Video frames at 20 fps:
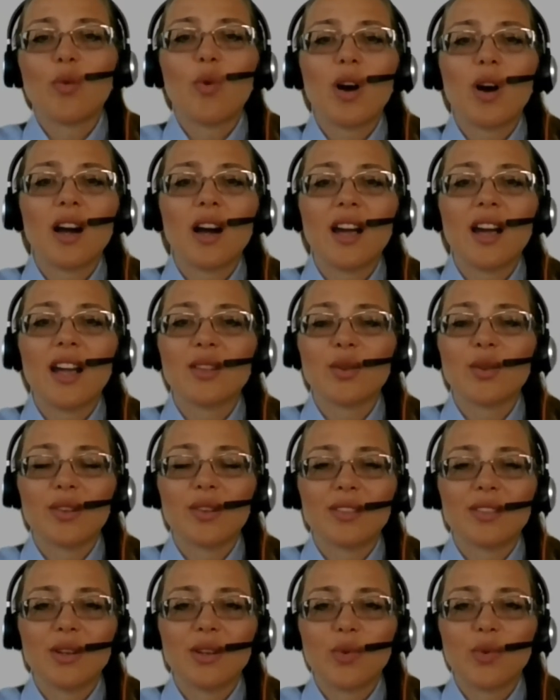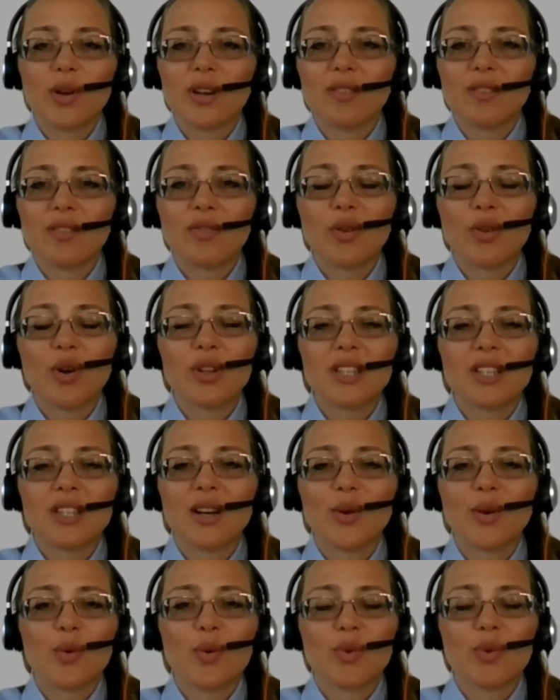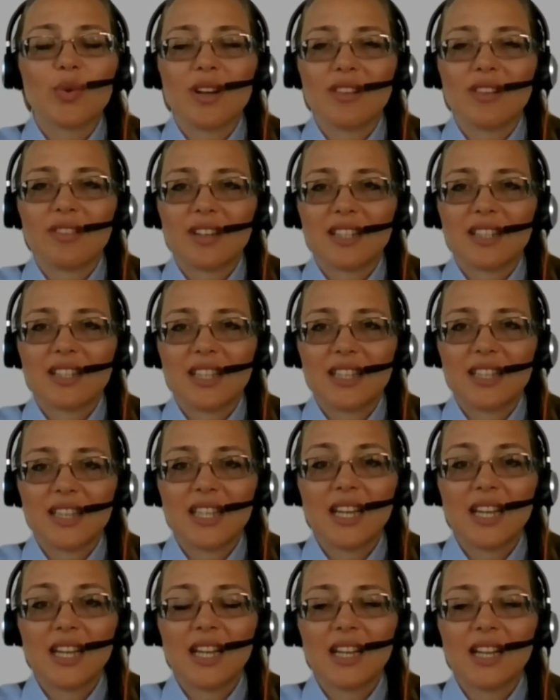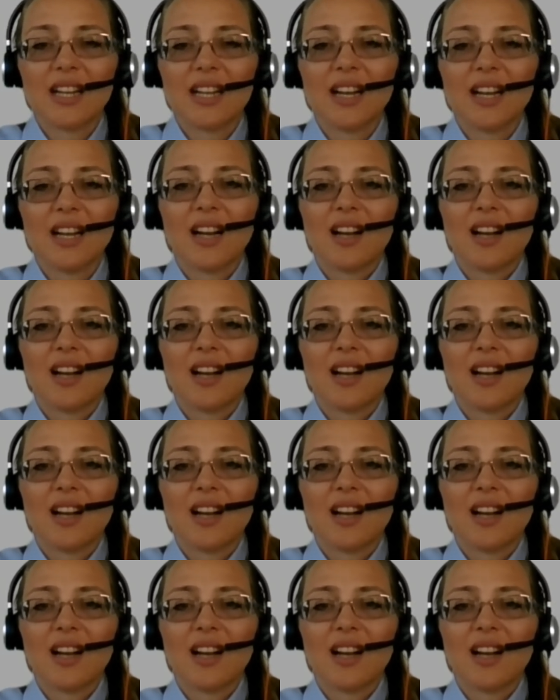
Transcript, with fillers: wine or if they want a vodka or whatever they drink,